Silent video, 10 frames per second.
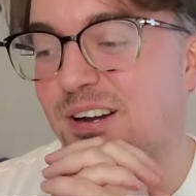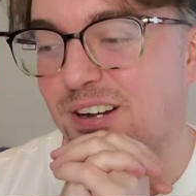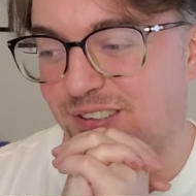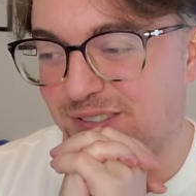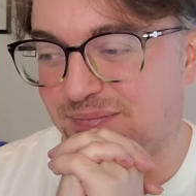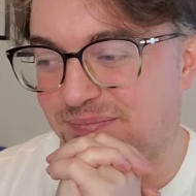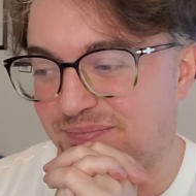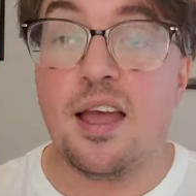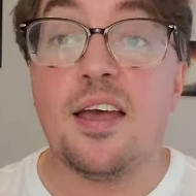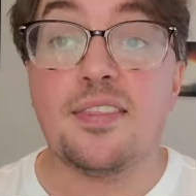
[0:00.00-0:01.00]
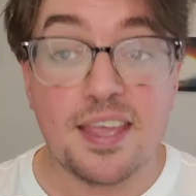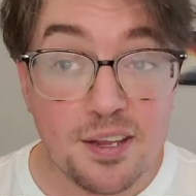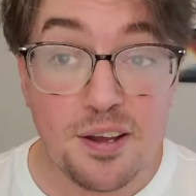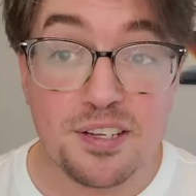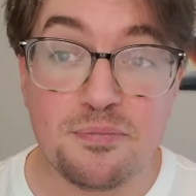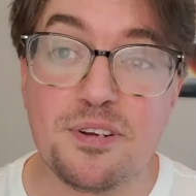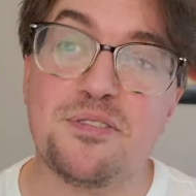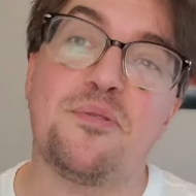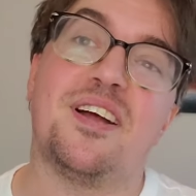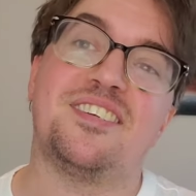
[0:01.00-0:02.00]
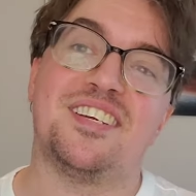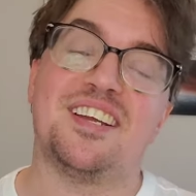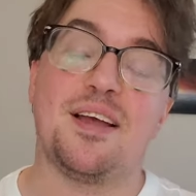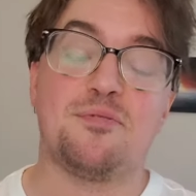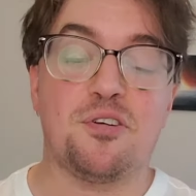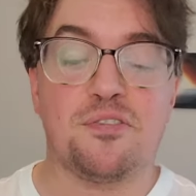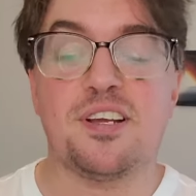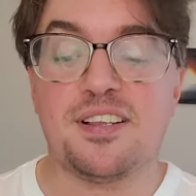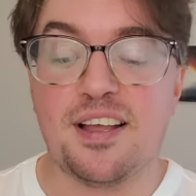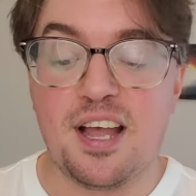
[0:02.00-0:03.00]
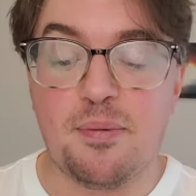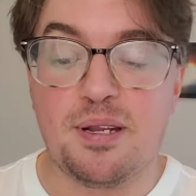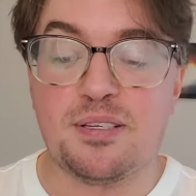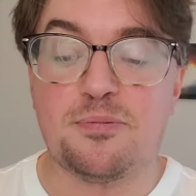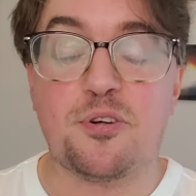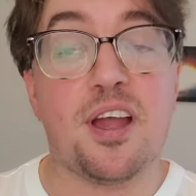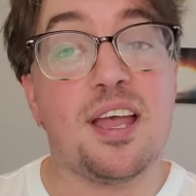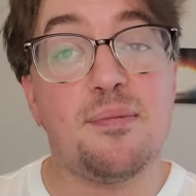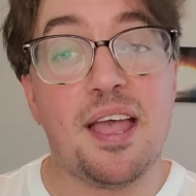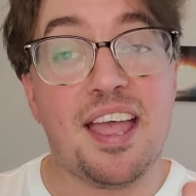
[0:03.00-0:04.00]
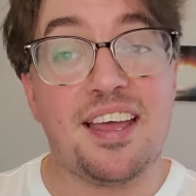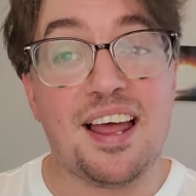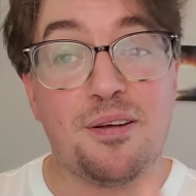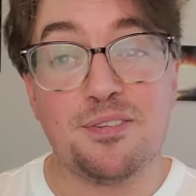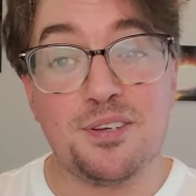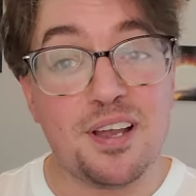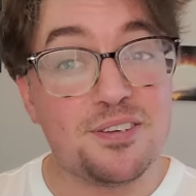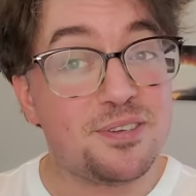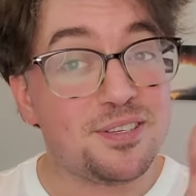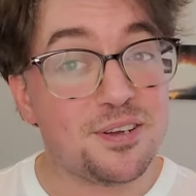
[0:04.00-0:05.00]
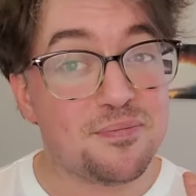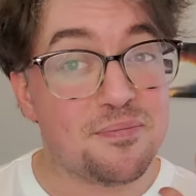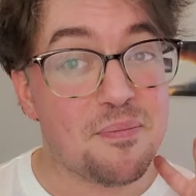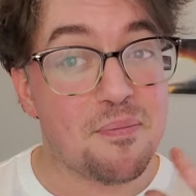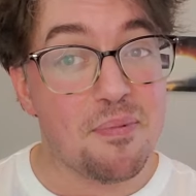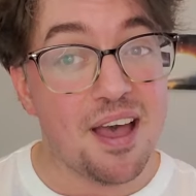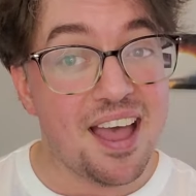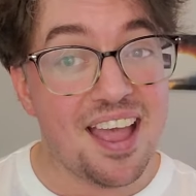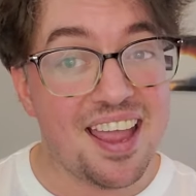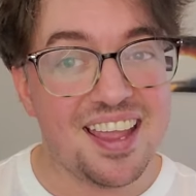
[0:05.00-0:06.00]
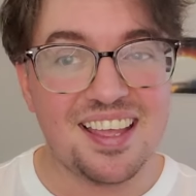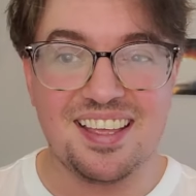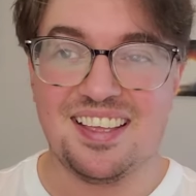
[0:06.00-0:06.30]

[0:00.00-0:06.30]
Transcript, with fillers: uh, thank you guys so much for watching. Don't forget to like, comment, and subscribe. And I will see you guys really soon. Bye.